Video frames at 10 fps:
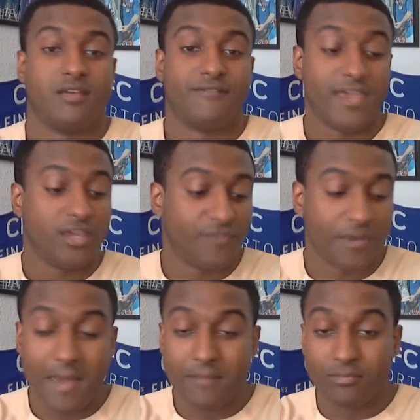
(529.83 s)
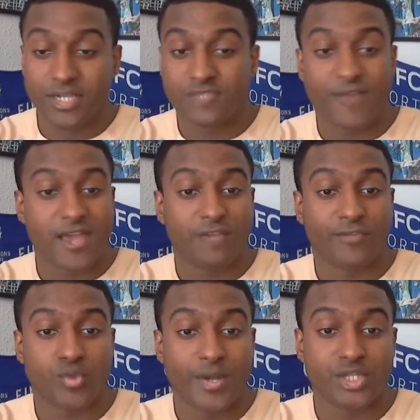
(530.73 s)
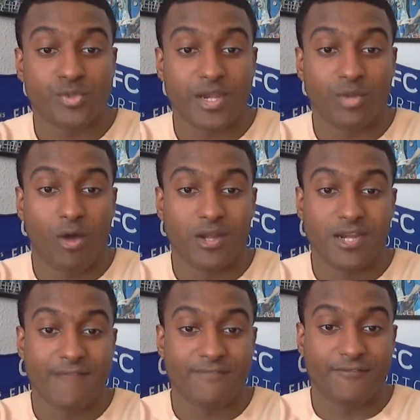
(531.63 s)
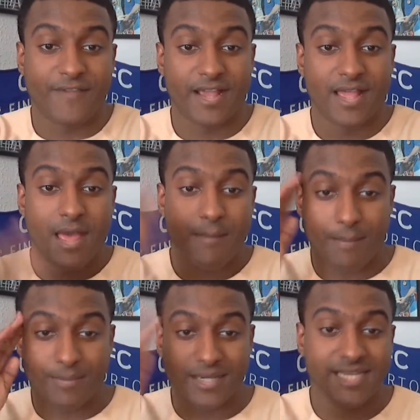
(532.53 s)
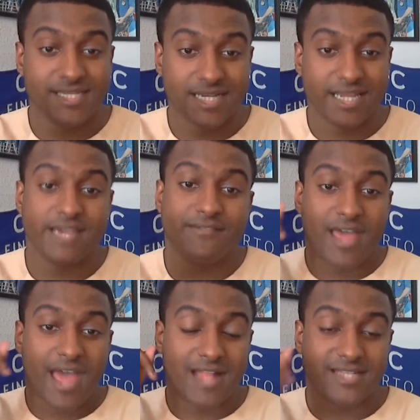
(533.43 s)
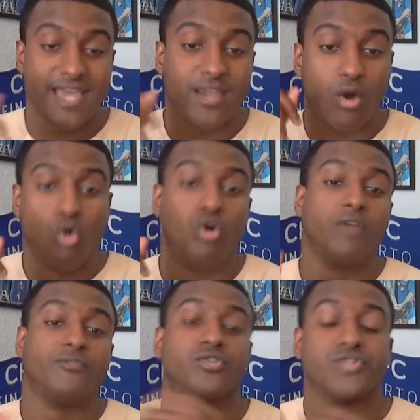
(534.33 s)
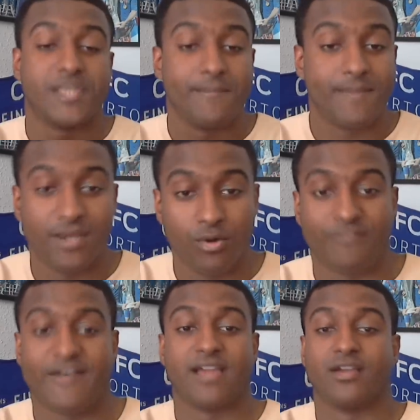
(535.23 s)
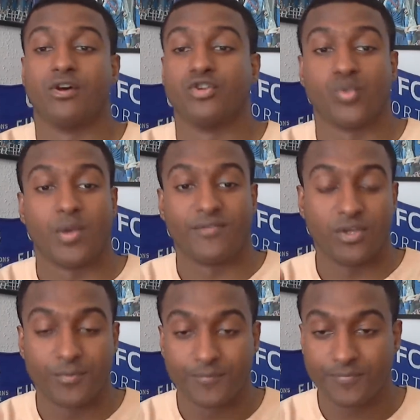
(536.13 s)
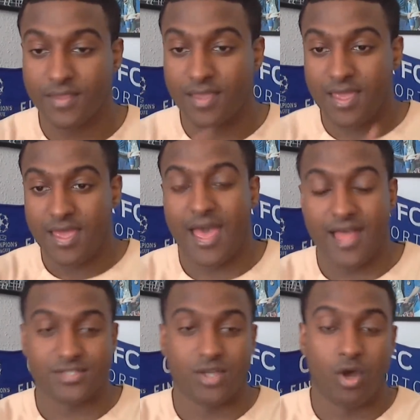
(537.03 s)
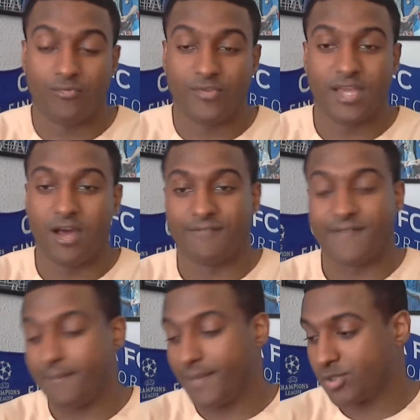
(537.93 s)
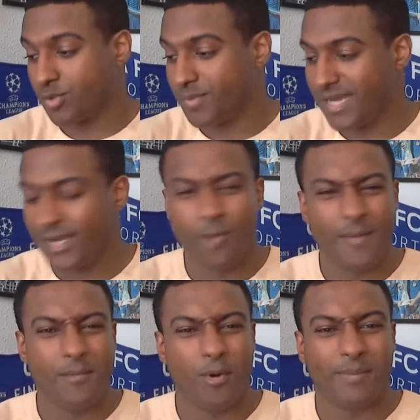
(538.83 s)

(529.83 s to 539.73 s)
Thank you for the memories. Thank you for 2021 and everything. But please leave and take all of your simpy little fangirls with you. And hopefully our fan base will be a little bit more